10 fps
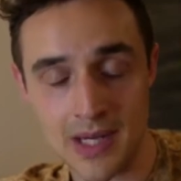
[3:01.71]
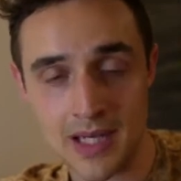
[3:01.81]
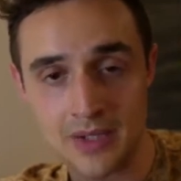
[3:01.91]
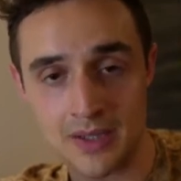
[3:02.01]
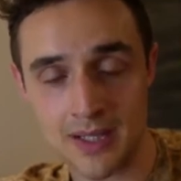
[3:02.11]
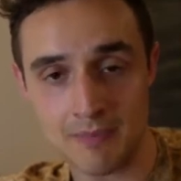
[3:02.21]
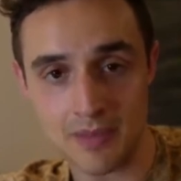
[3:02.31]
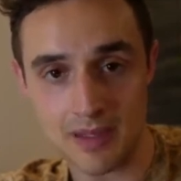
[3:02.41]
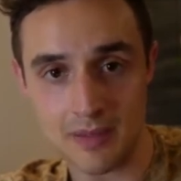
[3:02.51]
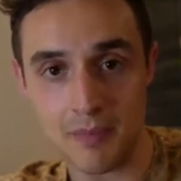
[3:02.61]
you're actually
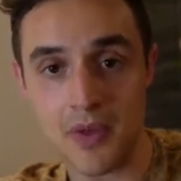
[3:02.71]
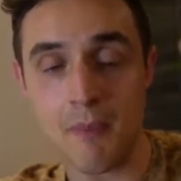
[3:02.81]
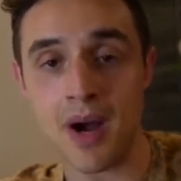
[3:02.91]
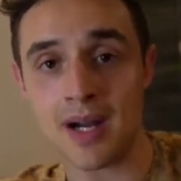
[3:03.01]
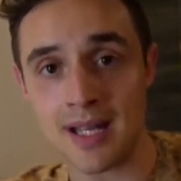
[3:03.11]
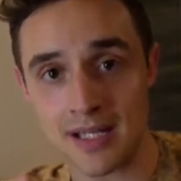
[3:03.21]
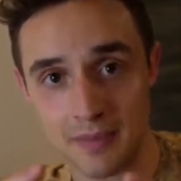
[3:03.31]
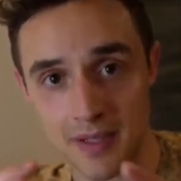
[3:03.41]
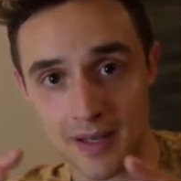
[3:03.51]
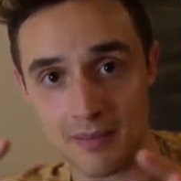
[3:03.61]
the, the body has
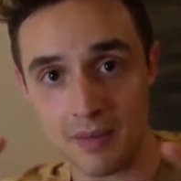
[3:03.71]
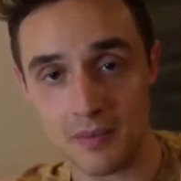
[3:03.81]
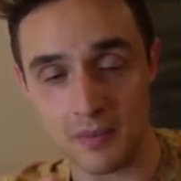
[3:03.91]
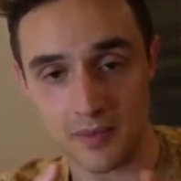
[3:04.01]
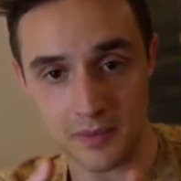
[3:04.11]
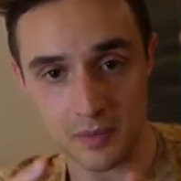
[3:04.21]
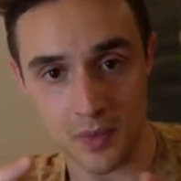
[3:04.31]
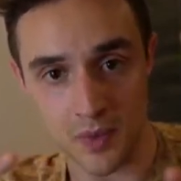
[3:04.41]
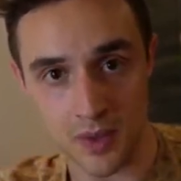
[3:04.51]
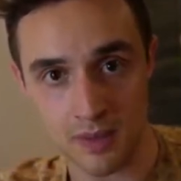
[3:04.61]
become
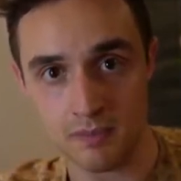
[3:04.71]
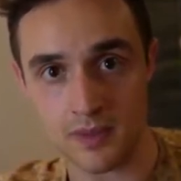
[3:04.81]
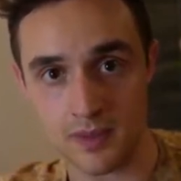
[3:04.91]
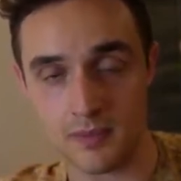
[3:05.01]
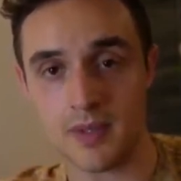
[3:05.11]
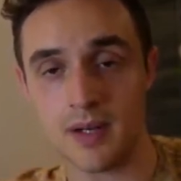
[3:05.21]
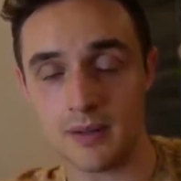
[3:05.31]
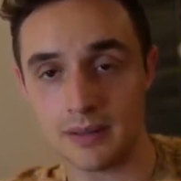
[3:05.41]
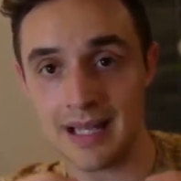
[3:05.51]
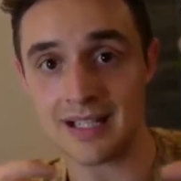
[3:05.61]
more you
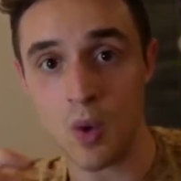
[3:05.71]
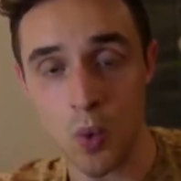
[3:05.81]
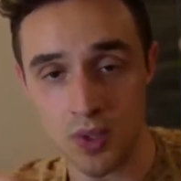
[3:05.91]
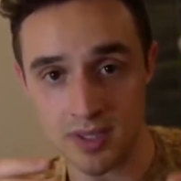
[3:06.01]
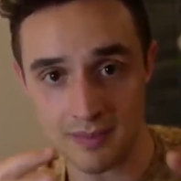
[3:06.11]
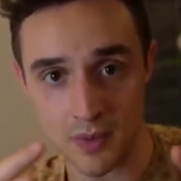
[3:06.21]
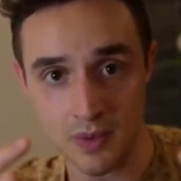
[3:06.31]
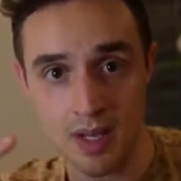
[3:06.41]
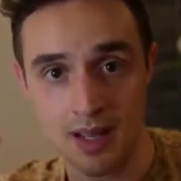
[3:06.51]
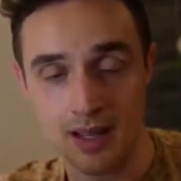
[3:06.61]
know less coarse and
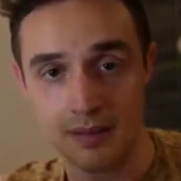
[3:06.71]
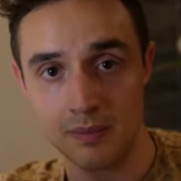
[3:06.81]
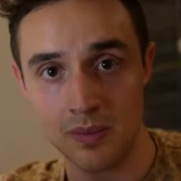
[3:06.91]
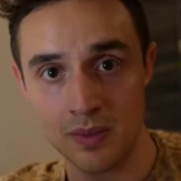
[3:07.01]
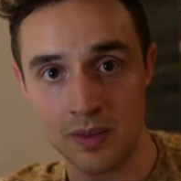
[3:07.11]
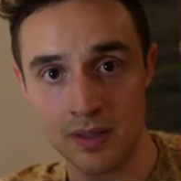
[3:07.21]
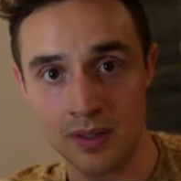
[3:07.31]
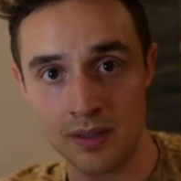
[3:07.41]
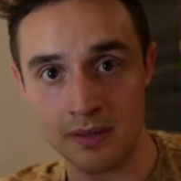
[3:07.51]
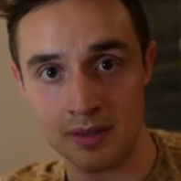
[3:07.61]
more
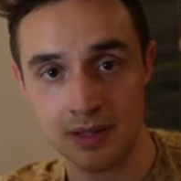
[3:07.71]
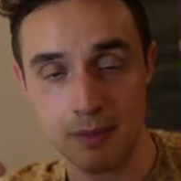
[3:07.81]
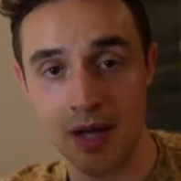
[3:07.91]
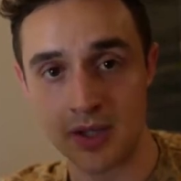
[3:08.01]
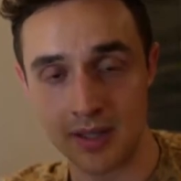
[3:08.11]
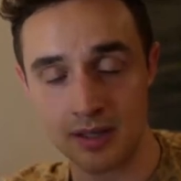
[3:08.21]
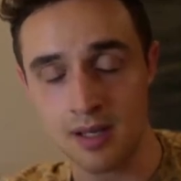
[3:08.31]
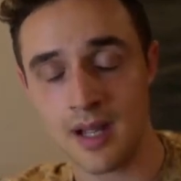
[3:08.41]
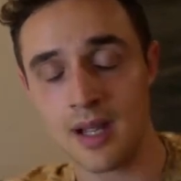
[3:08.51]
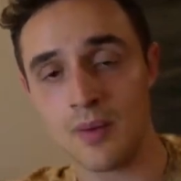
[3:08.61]
more spacious
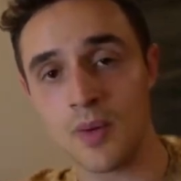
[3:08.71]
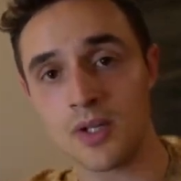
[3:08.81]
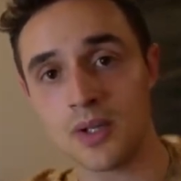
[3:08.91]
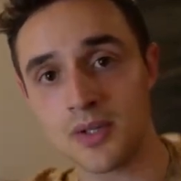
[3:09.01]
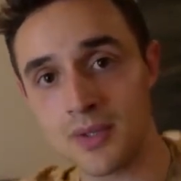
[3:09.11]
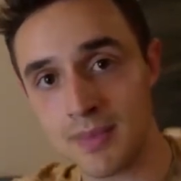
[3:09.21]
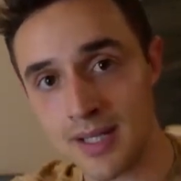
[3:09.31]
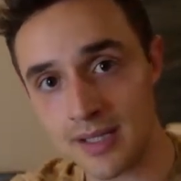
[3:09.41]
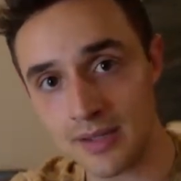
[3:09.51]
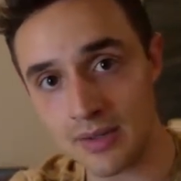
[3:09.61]
which also
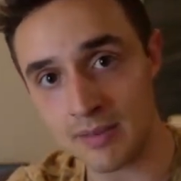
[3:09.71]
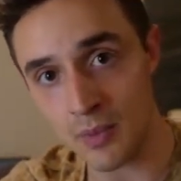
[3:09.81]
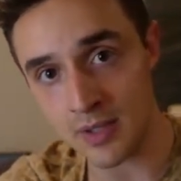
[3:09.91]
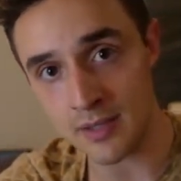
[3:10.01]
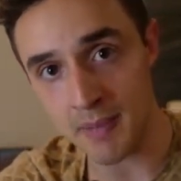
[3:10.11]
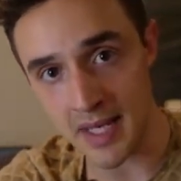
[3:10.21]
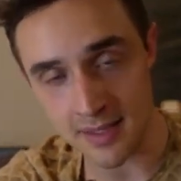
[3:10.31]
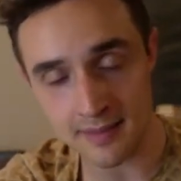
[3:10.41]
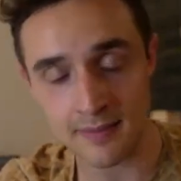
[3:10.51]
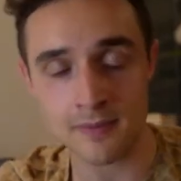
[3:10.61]
means that there's more
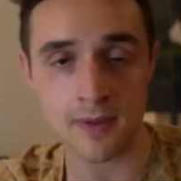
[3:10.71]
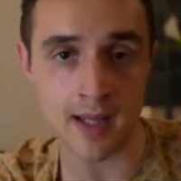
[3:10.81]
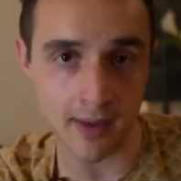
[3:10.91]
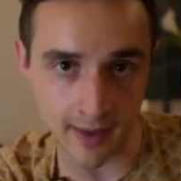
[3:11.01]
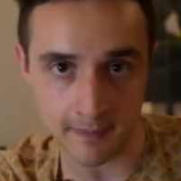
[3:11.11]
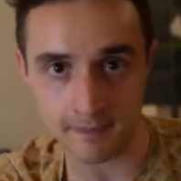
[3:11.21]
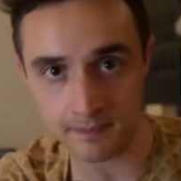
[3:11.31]
space for healing.